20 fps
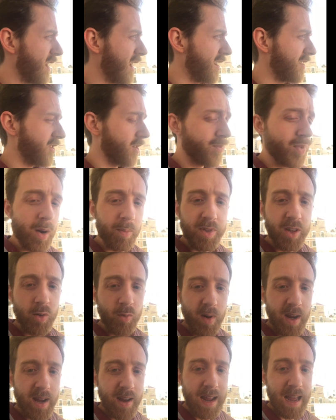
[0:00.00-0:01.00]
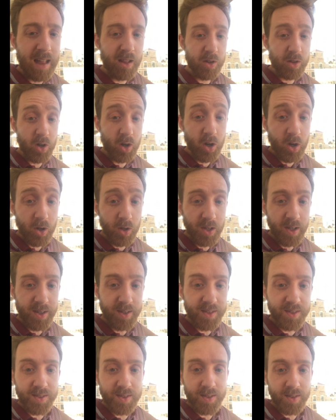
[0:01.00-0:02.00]
As you're probably aware, alcohol
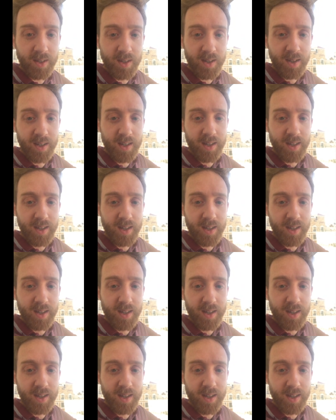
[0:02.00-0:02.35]
is